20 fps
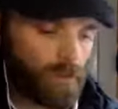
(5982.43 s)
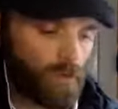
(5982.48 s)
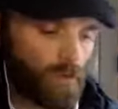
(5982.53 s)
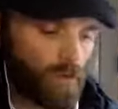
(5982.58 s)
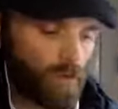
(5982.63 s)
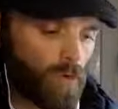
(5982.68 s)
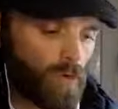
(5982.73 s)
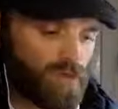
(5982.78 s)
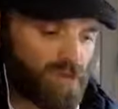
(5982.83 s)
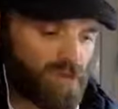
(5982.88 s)

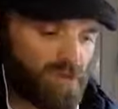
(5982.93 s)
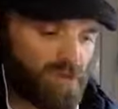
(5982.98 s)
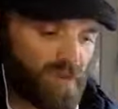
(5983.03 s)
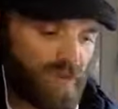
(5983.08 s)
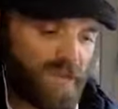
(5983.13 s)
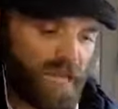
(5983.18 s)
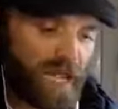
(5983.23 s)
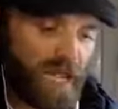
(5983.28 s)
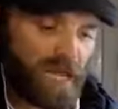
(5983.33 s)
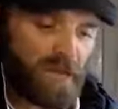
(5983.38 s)
or
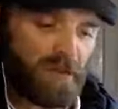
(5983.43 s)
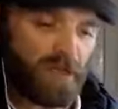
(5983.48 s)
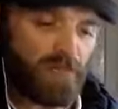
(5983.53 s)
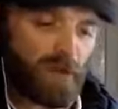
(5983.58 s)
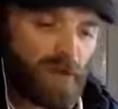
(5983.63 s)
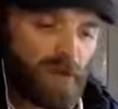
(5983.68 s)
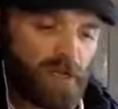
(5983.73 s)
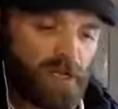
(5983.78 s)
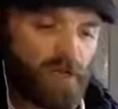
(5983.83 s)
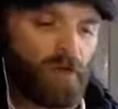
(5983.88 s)
display any
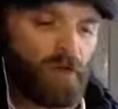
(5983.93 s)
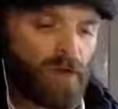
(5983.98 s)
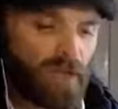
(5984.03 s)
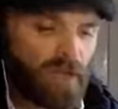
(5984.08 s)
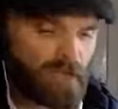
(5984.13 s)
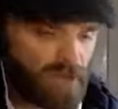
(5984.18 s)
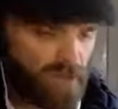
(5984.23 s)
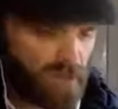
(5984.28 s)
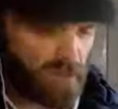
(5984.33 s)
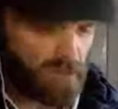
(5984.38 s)
writing.
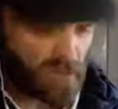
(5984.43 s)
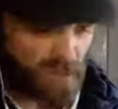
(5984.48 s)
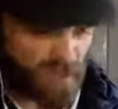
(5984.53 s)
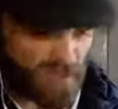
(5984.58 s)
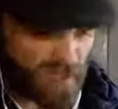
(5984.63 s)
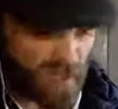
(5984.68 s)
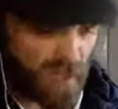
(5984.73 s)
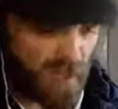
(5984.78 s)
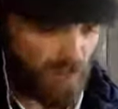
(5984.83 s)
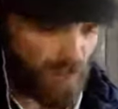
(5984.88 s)
Okay, so you
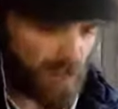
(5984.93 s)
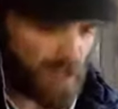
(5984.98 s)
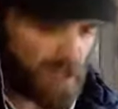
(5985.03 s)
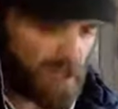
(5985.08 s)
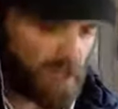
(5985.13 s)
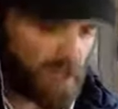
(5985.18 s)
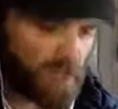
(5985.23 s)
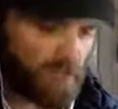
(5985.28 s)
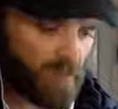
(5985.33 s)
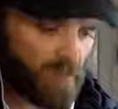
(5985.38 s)
display
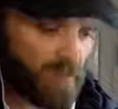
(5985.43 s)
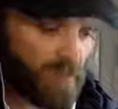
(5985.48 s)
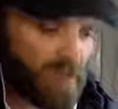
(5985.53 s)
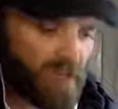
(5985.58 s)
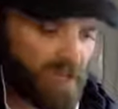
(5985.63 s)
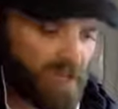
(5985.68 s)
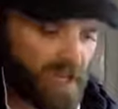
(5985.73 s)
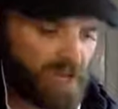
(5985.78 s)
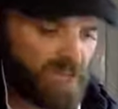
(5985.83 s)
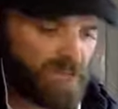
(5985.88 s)
writing in a
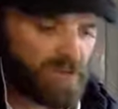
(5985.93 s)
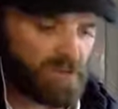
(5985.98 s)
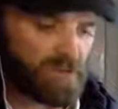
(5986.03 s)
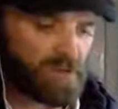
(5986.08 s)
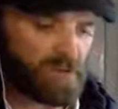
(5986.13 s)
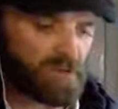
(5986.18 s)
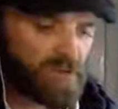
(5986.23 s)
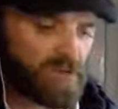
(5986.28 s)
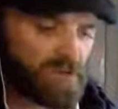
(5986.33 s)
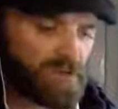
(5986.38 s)
public place if you're
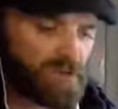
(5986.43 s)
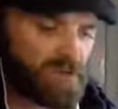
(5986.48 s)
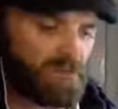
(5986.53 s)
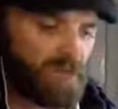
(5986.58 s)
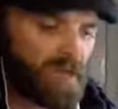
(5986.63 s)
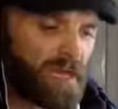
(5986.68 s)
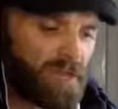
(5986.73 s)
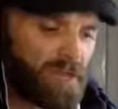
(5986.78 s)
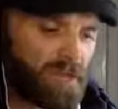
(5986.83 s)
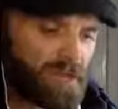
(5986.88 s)
trying to
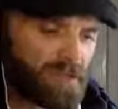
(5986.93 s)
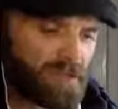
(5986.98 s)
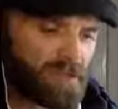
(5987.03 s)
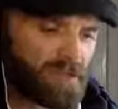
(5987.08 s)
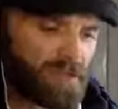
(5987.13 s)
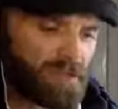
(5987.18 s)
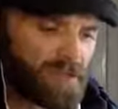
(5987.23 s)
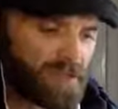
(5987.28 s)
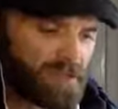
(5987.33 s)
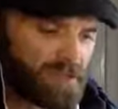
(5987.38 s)
convey a
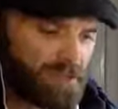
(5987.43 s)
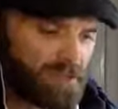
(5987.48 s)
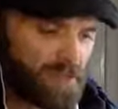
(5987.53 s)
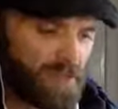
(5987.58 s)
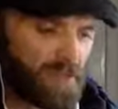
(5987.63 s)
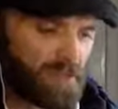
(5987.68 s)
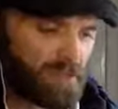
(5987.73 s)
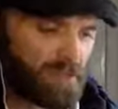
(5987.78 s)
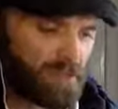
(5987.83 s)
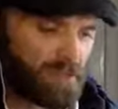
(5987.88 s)
message. That's
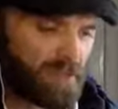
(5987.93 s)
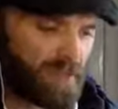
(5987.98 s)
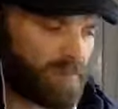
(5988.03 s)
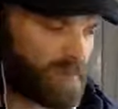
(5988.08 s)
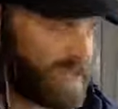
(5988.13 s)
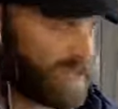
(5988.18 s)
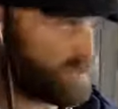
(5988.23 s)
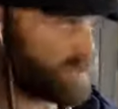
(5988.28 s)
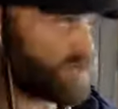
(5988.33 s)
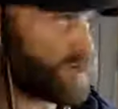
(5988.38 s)
fine.
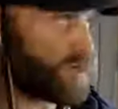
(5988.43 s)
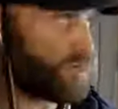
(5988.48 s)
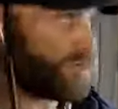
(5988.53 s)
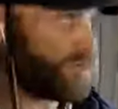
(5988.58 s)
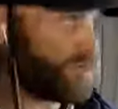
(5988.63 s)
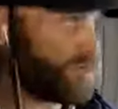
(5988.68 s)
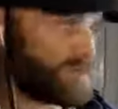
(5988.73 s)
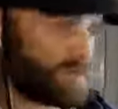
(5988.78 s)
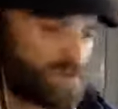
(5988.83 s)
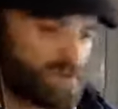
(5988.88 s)
People have shop
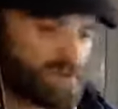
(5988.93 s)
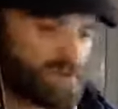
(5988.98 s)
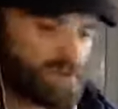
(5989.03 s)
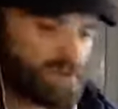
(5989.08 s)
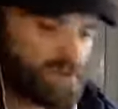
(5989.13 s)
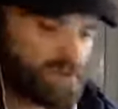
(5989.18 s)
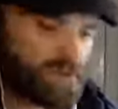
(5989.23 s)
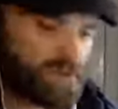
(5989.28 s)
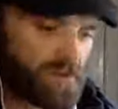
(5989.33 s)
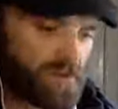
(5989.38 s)
fronts and
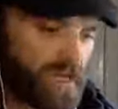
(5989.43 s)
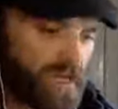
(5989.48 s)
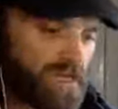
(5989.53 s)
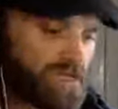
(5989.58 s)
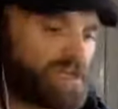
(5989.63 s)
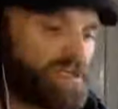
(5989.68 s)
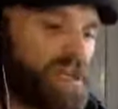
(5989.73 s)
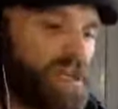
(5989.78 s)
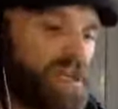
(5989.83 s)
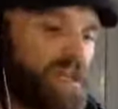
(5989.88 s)
stuff, so
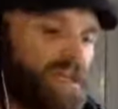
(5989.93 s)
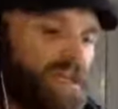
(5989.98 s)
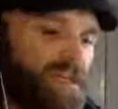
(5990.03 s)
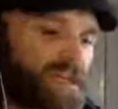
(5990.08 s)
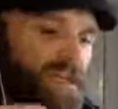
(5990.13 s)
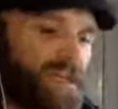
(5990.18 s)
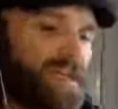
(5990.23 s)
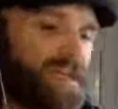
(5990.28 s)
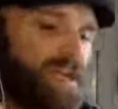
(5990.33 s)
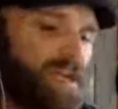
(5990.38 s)
that's
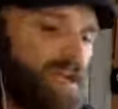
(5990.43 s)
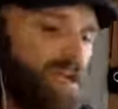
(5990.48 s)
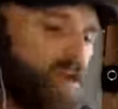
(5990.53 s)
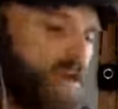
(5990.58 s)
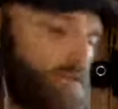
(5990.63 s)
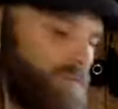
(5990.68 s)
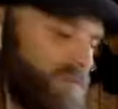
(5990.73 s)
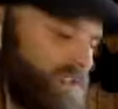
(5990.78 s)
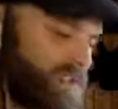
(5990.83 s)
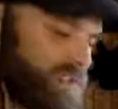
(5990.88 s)
that in and
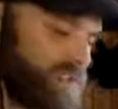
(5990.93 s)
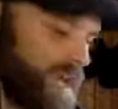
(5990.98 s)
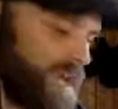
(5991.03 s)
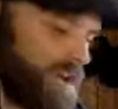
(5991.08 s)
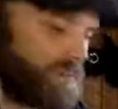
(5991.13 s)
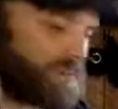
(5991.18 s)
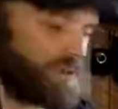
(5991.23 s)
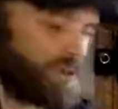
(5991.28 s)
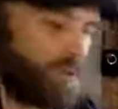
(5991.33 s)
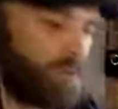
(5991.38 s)
of
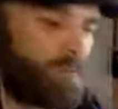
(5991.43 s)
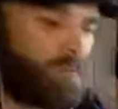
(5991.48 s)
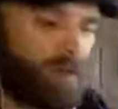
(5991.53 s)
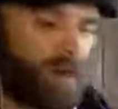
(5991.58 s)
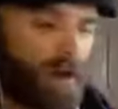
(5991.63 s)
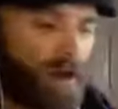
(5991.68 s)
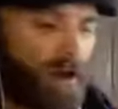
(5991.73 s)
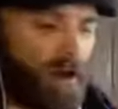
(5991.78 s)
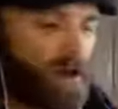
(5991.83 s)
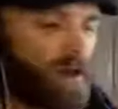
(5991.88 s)
itself. So
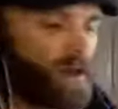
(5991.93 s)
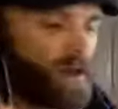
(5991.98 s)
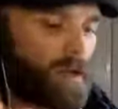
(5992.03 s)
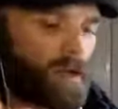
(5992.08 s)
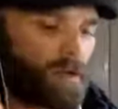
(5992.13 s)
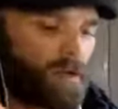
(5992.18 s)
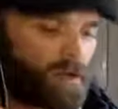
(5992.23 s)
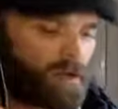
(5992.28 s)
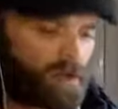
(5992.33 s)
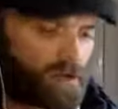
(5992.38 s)
far,
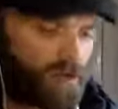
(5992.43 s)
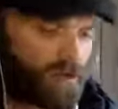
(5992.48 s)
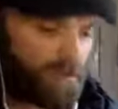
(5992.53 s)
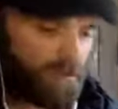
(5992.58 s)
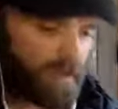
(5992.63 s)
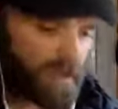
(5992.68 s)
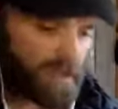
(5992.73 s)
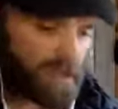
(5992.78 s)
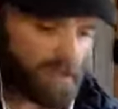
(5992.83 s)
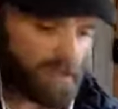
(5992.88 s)
there's no
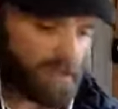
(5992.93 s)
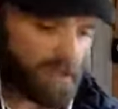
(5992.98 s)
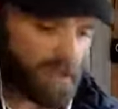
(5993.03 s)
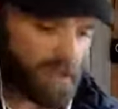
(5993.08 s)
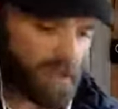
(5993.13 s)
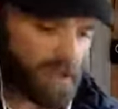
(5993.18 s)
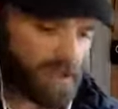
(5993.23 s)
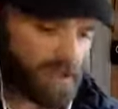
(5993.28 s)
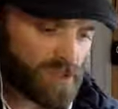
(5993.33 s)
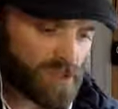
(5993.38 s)
offence.
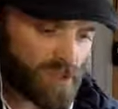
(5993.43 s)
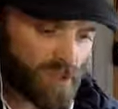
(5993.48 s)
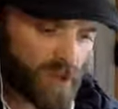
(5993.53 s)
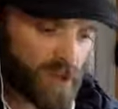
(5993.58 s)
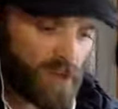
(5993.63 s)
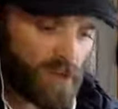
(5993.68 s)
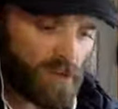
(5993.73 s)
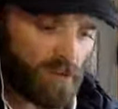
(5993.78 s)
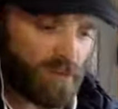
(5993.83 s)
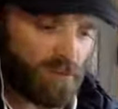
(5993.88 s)

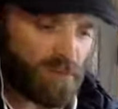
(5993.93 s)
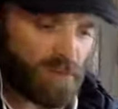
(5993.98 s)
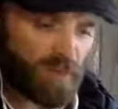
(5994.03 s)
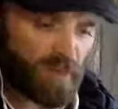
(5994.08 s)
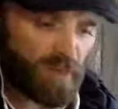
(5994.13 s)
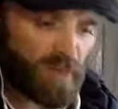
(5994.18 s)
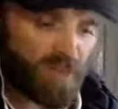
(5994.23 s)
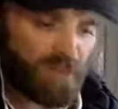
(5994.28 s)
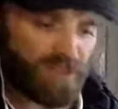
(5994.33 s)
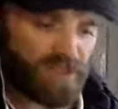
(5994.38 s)
Sign or
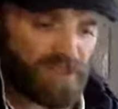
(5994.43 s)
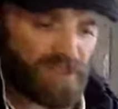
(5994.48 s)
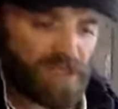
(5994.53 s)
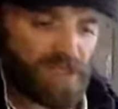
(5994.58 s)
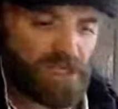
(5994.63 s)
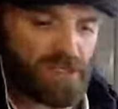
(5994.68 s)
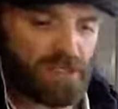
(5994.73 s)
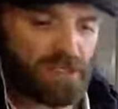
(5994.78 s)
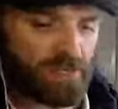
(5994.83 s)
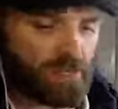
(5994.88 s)
visible representation,